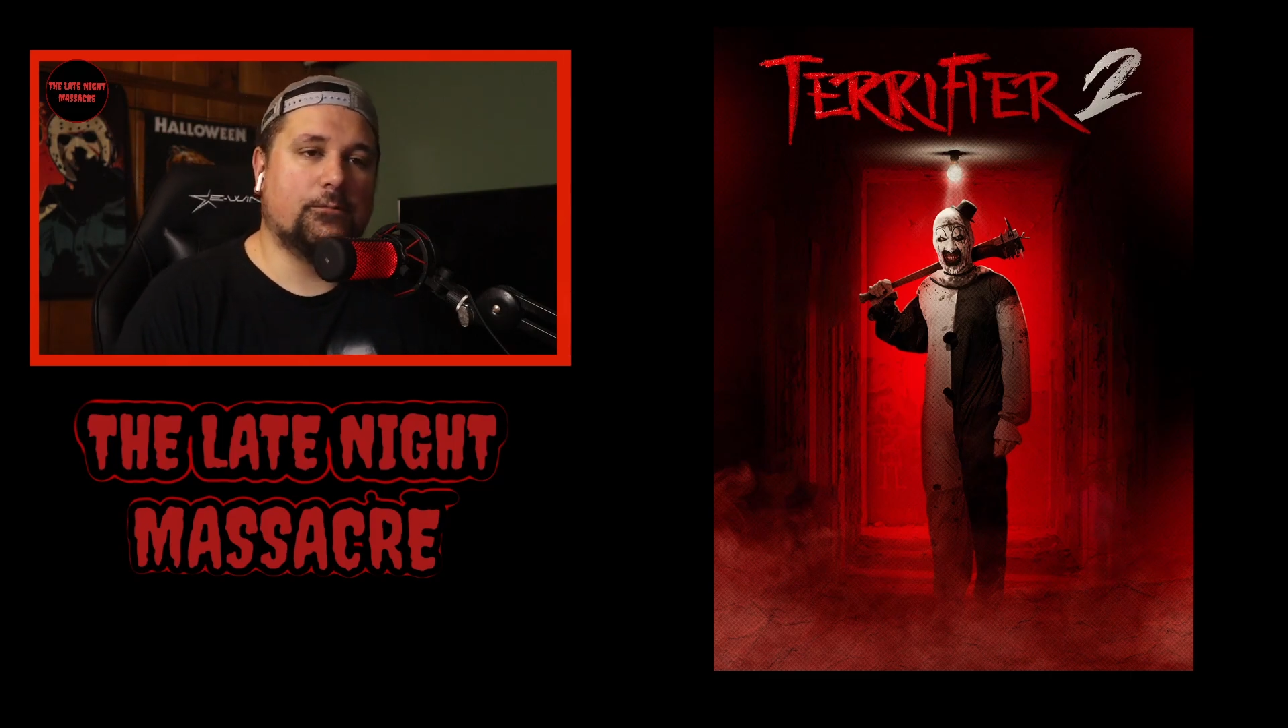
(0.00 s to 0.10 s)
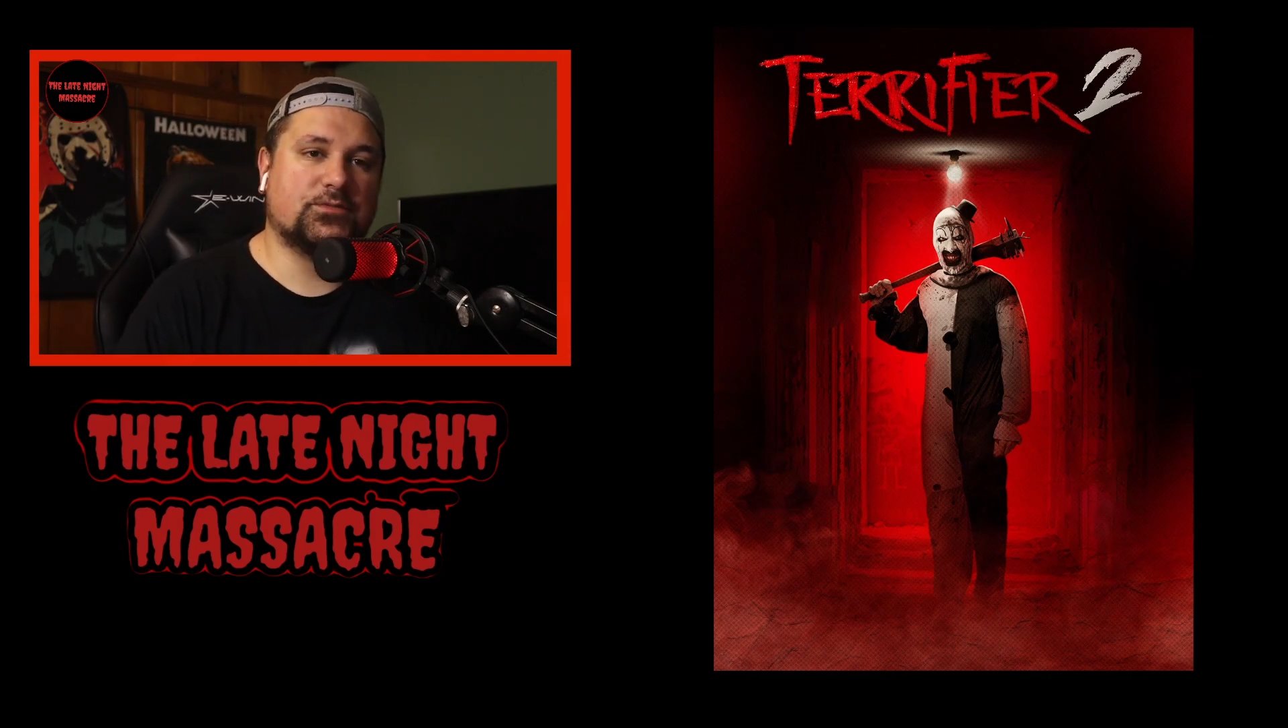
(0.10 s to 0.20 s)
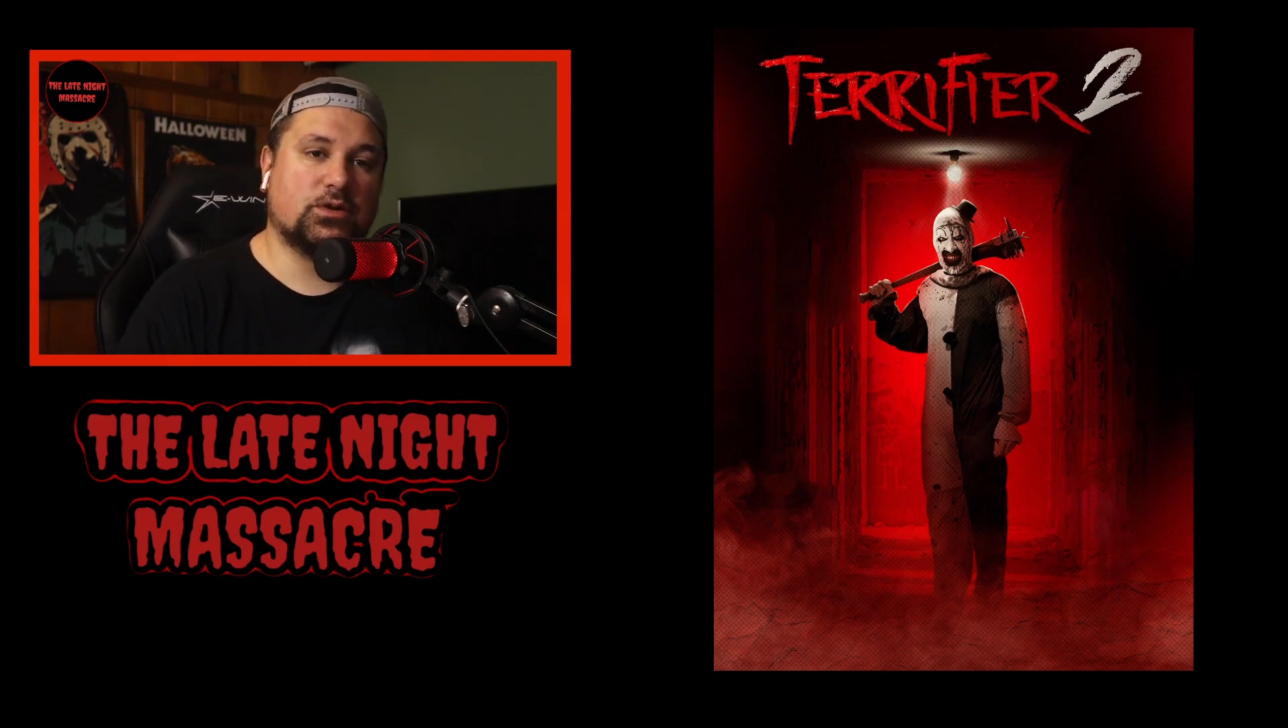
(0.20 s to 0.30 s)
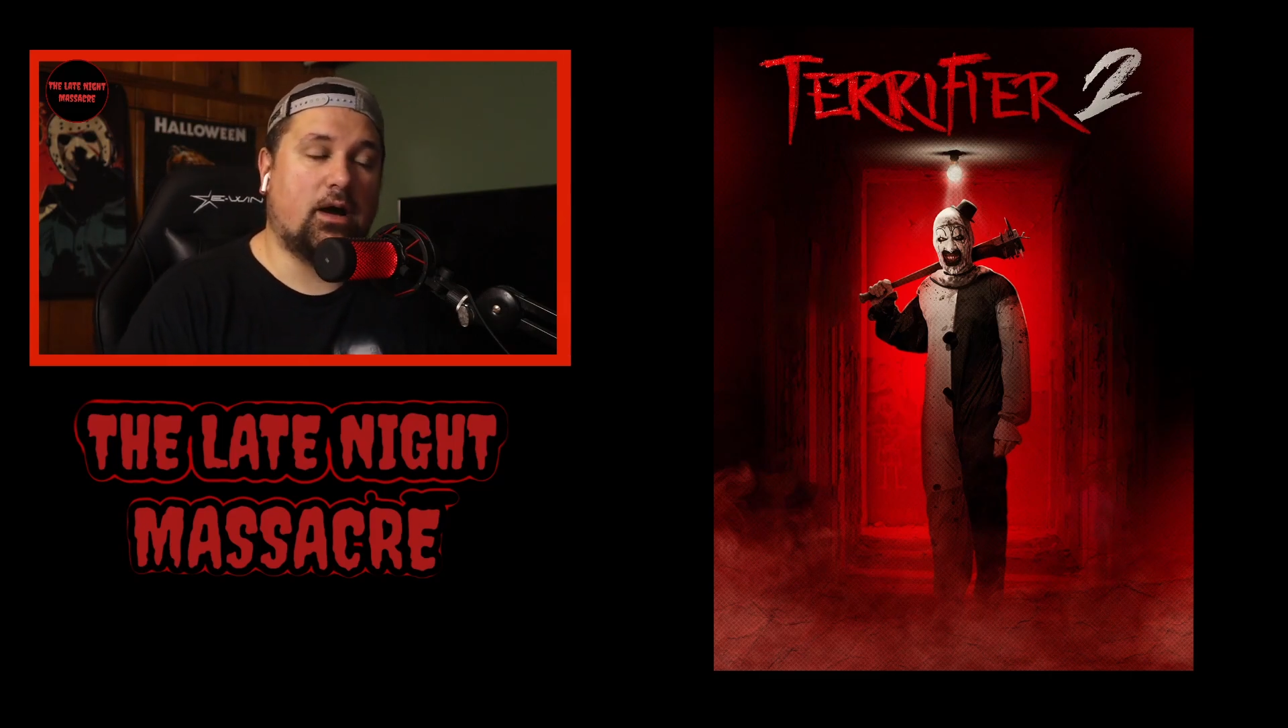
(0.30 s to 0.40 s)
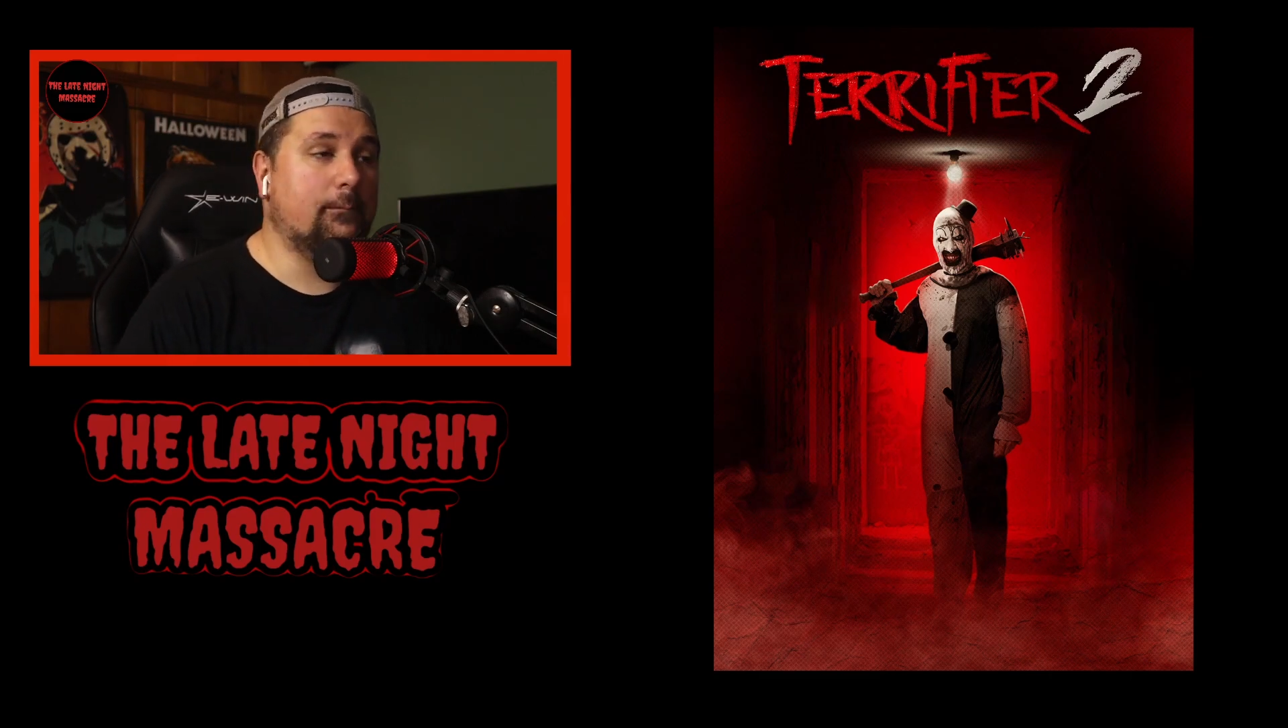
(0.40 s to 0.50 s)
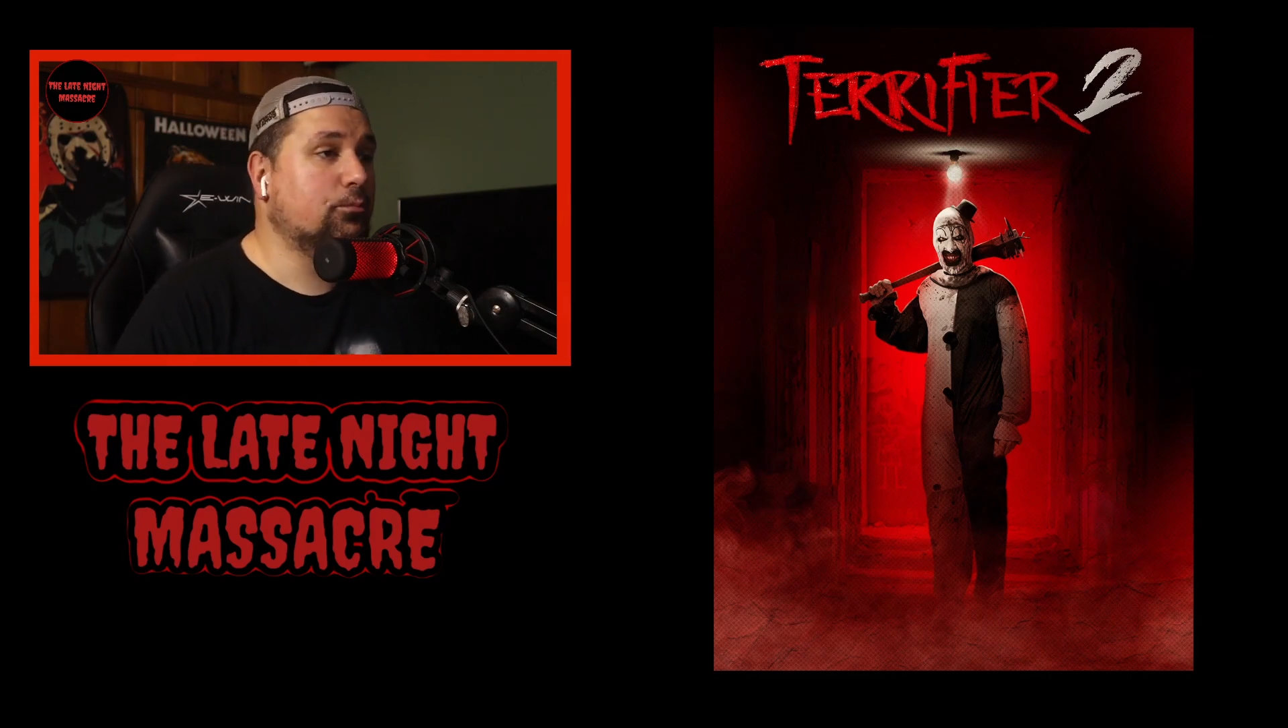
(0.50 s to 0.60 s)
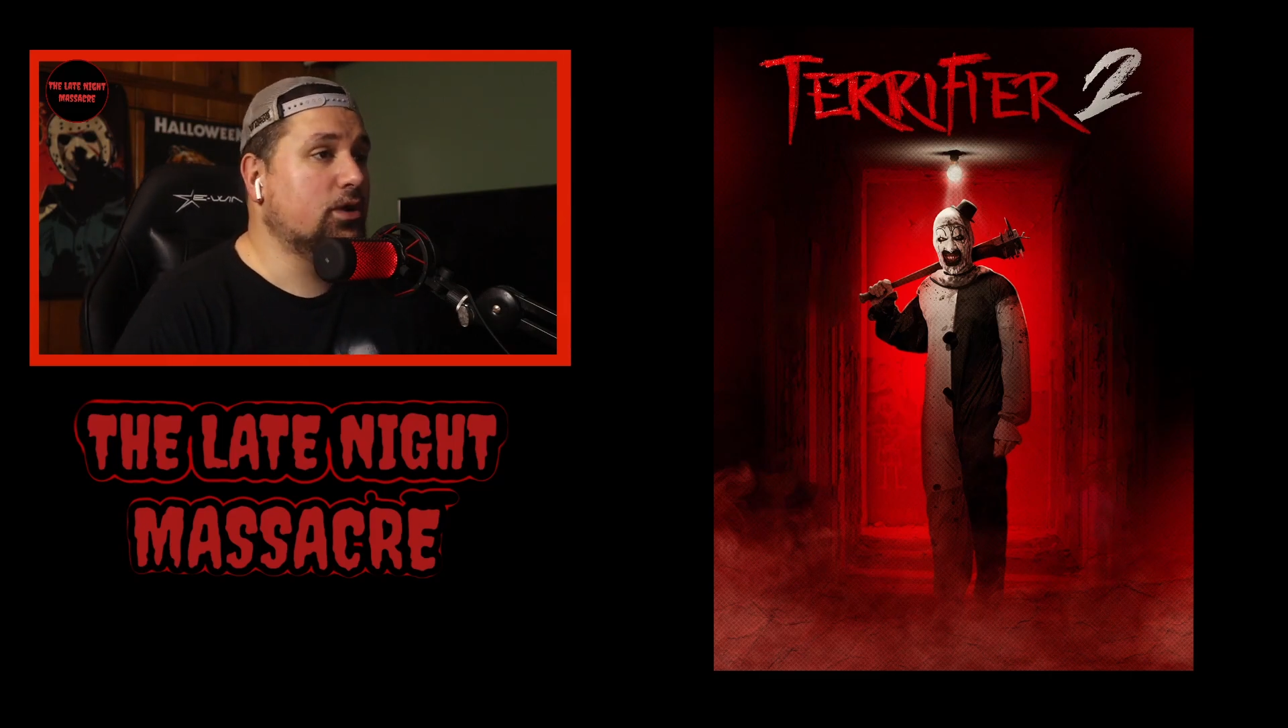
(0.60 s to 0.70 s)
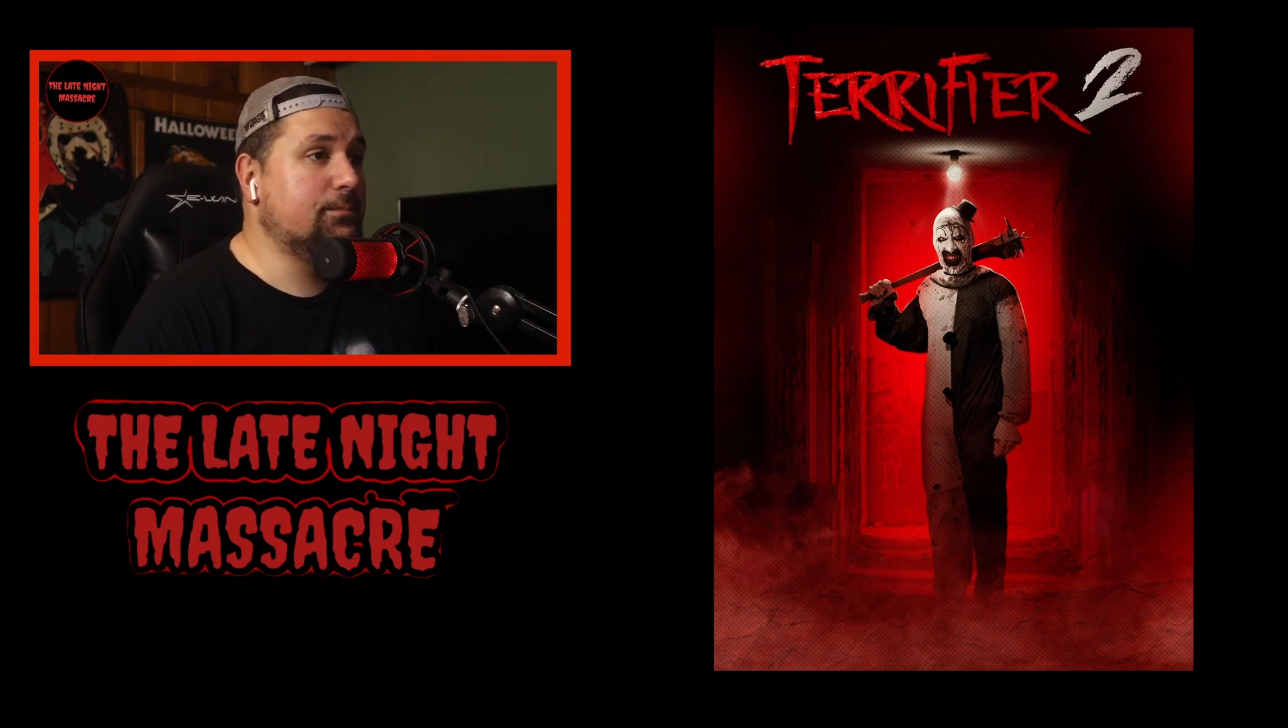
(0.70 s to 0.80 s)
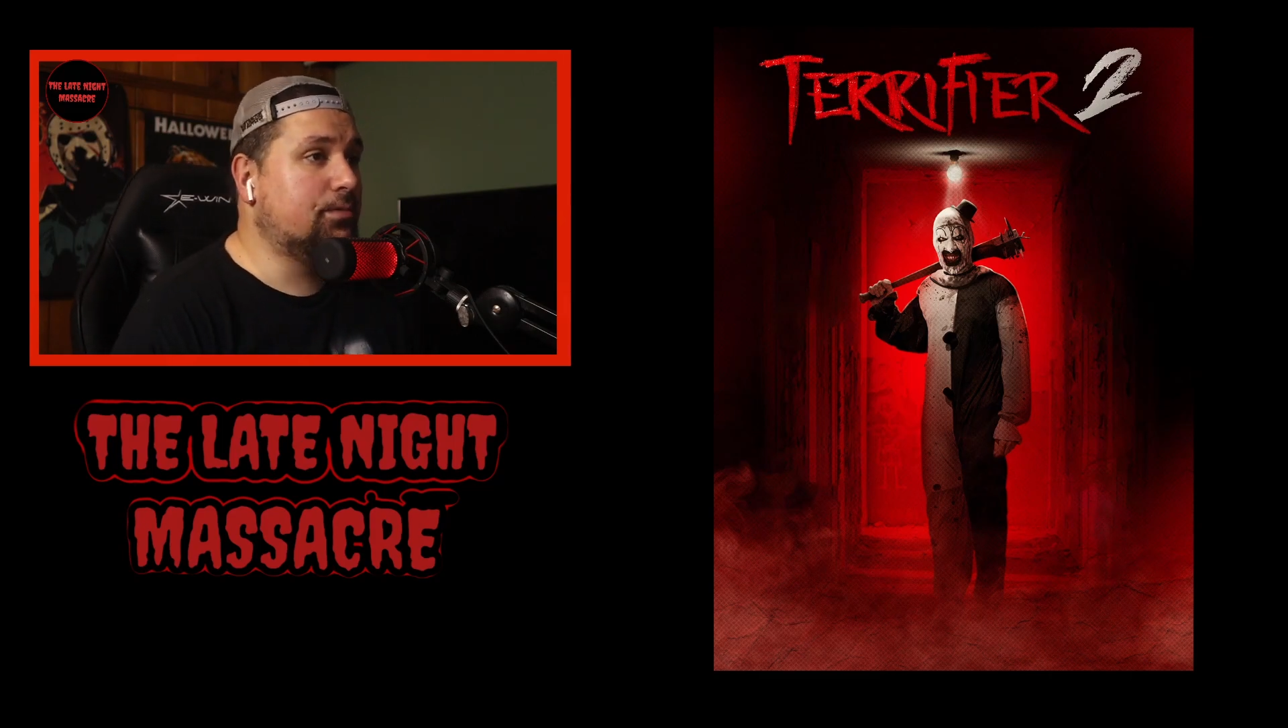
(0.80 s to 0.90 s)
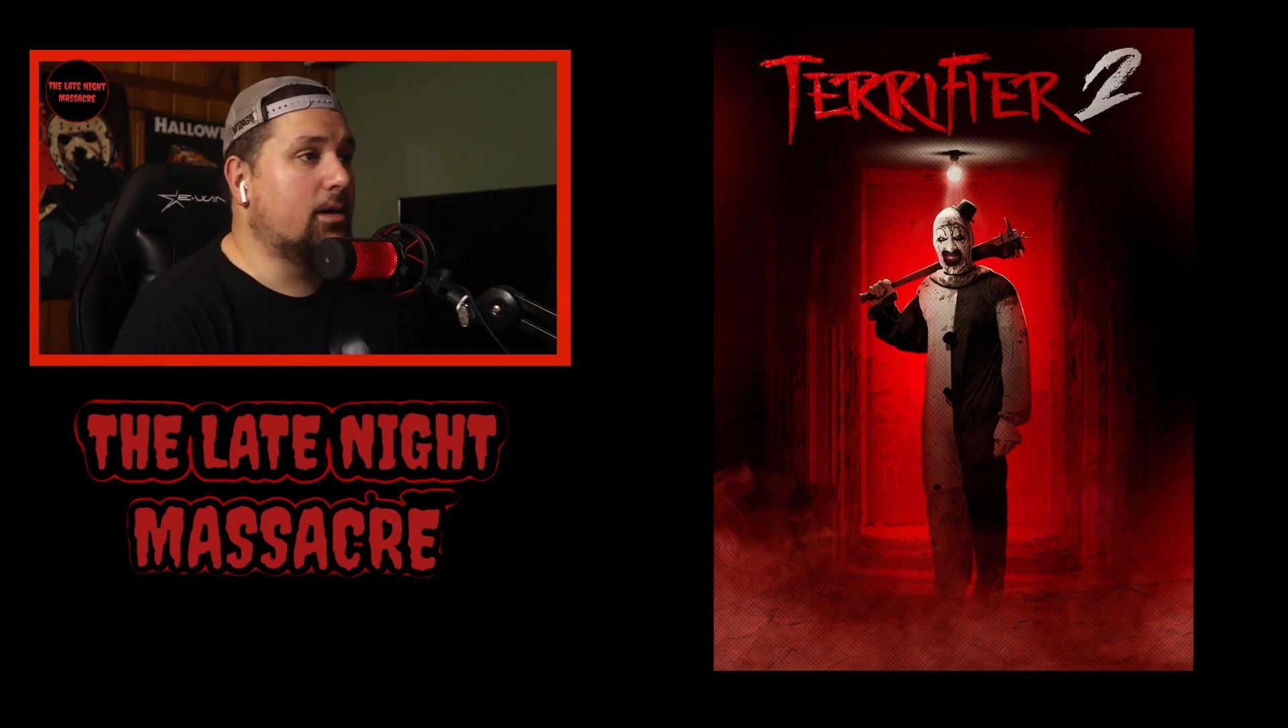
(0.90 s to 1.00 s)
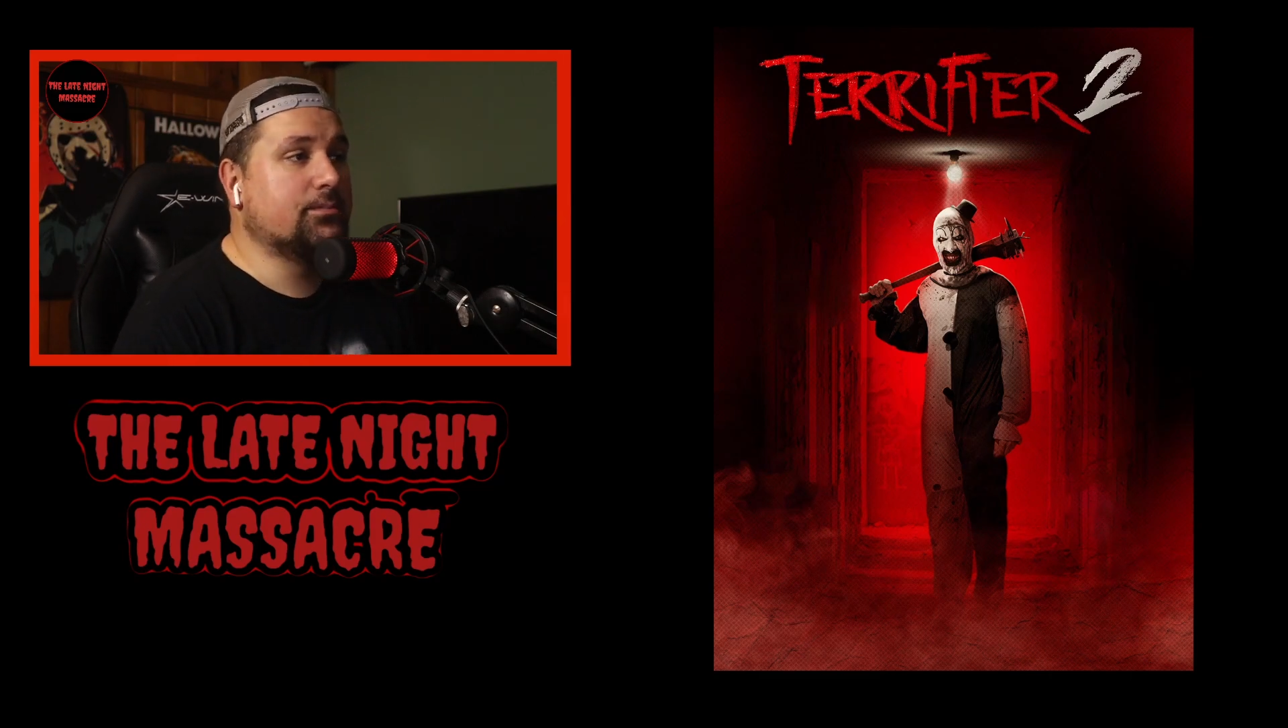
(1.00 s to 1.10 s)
So I'm pretty pumped.